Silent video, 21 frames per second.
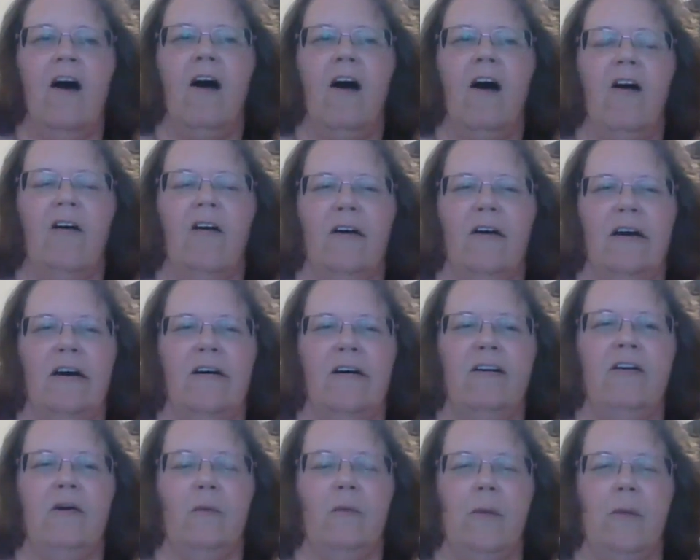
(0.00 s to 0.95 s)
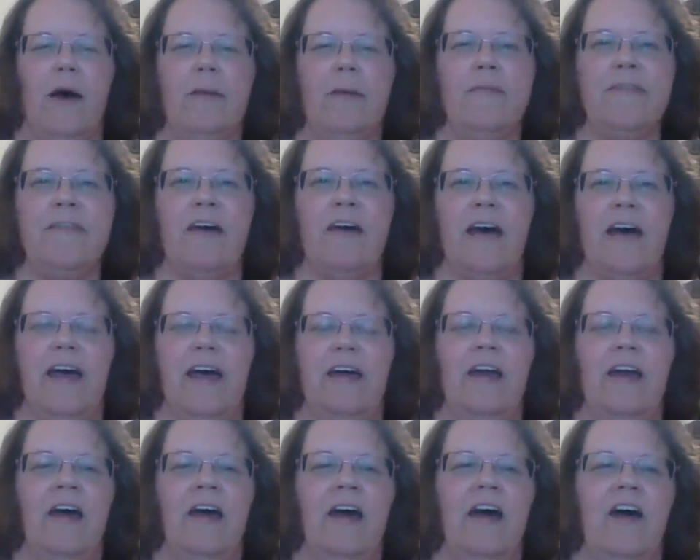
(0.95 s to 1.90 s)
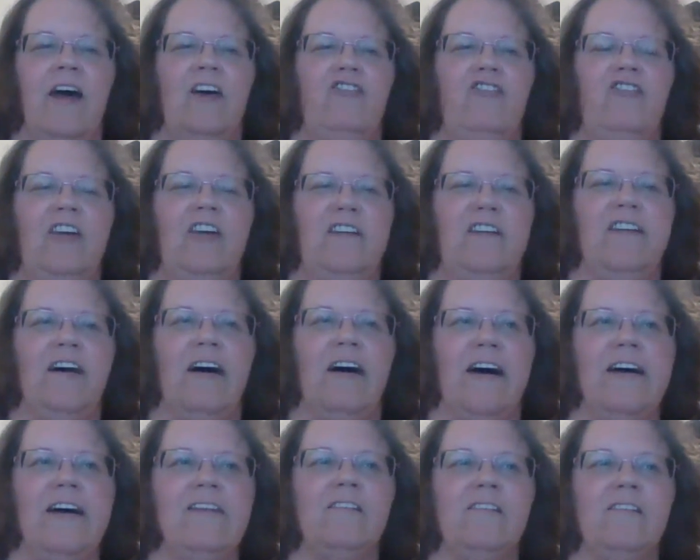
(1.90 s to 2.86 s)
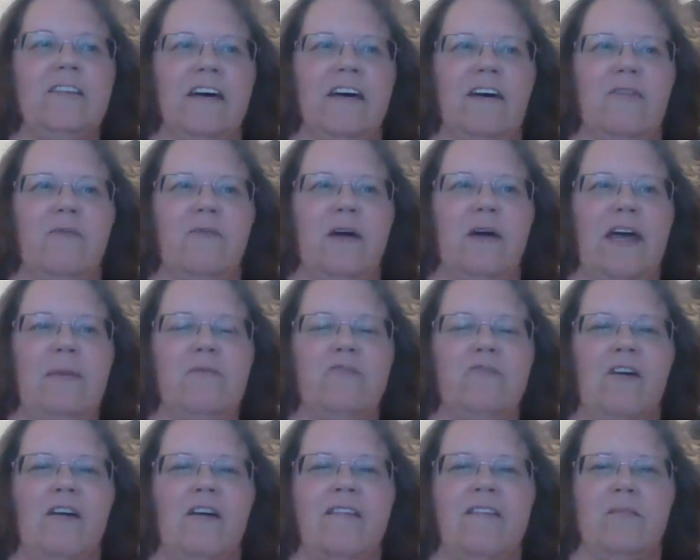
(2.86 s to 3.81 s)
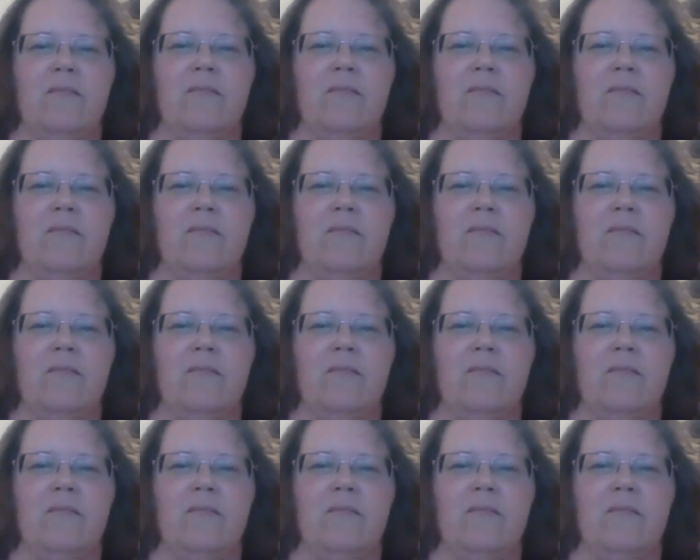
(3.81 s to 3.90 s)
on her website, she titled it "Rape, Drugs, and